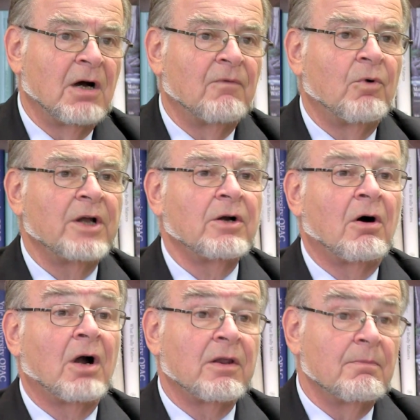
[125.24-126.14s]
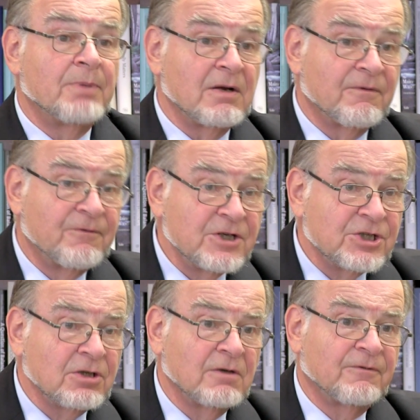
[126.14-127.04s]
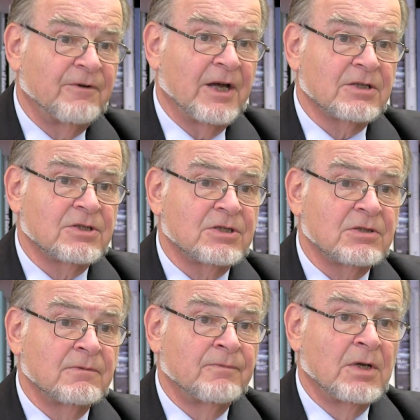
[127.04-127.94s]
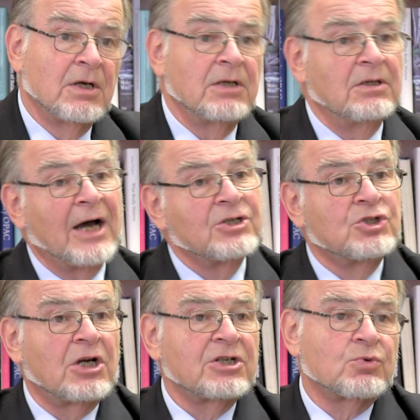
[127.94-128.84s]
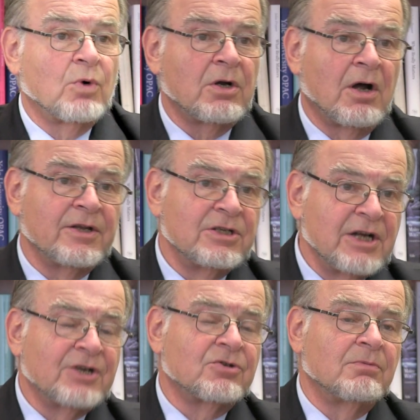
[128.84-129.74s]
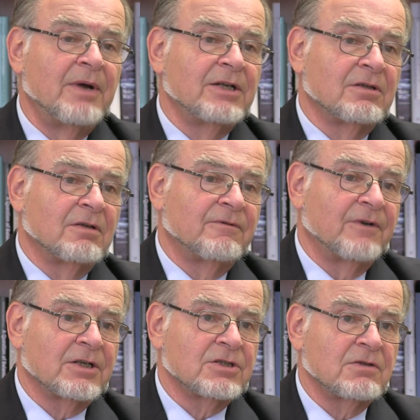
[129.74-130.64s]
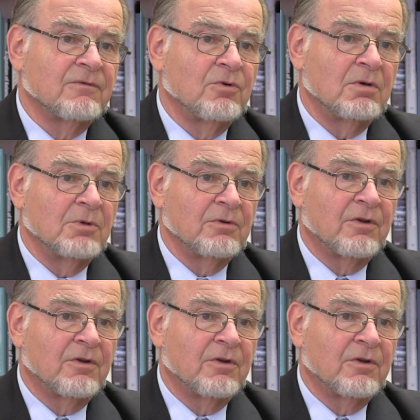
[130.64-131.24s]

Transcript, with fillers: of what are the beneficial effects, not just what are the detrimental effects of hormone